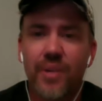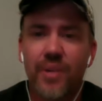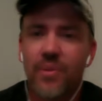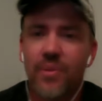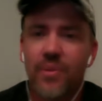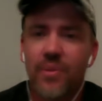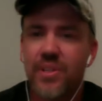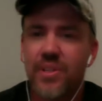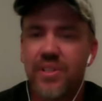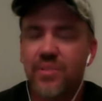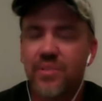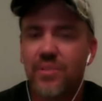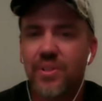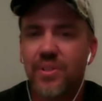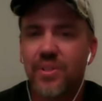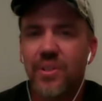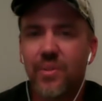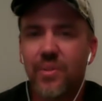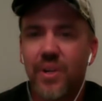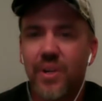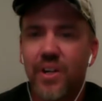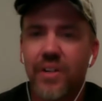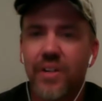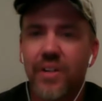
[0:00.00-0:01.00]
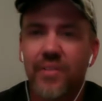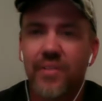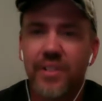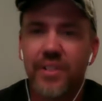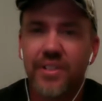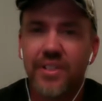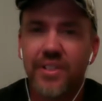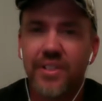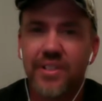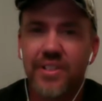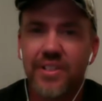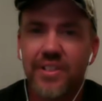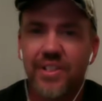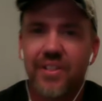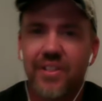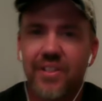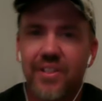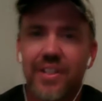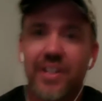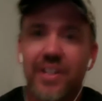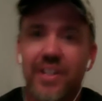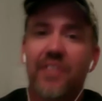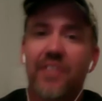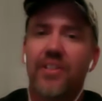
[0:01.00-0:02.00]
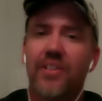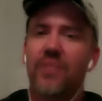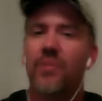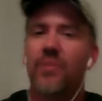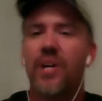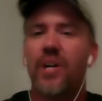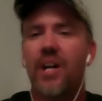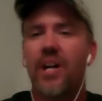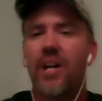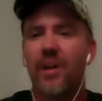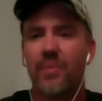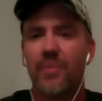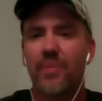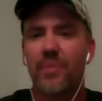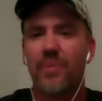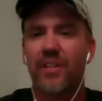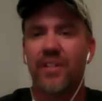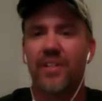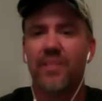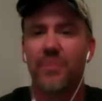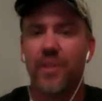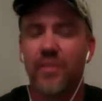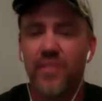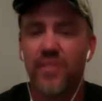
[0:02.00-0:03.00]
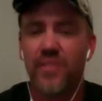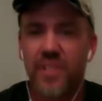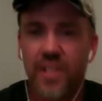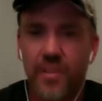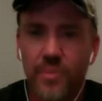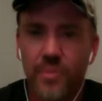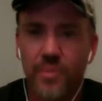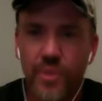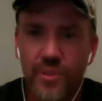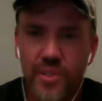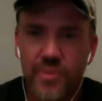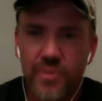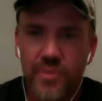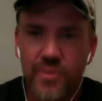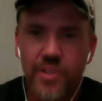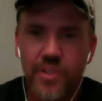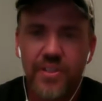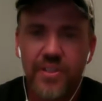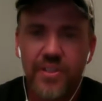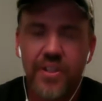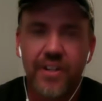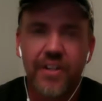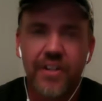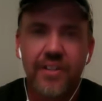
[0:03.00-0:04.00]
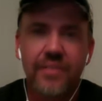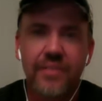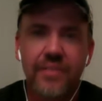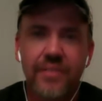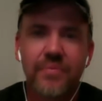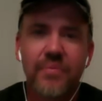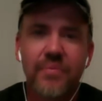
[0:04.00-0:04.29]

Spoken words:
and I wasn't really aware of it and then I thought, wow, I'm all of a sudden I'm Will Smith here.